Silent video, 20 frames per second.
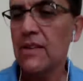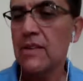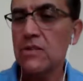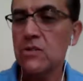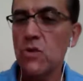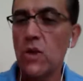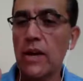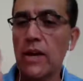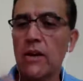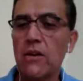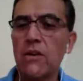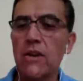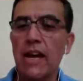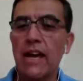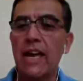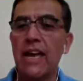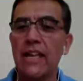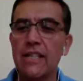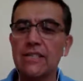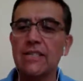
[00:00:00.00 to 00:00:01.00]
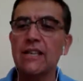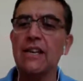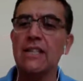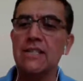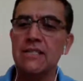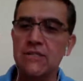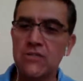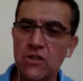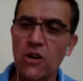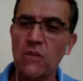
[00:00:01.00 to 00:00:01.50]
So I could again
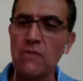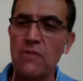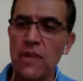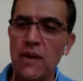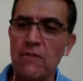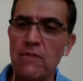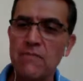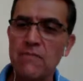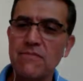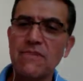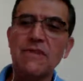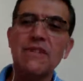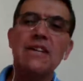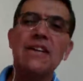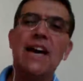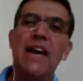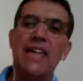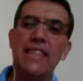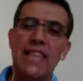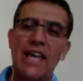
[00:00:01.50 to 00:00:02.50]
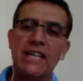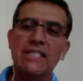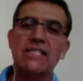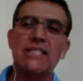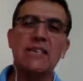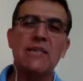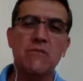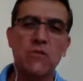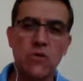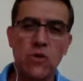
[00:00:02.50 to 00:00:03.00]
and jump them and ask
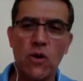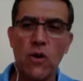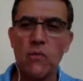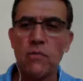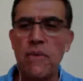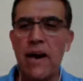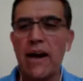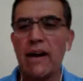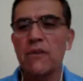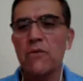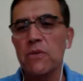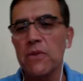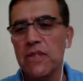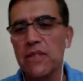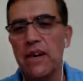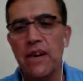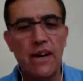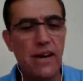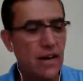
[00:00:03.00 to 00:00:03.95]
them to come back with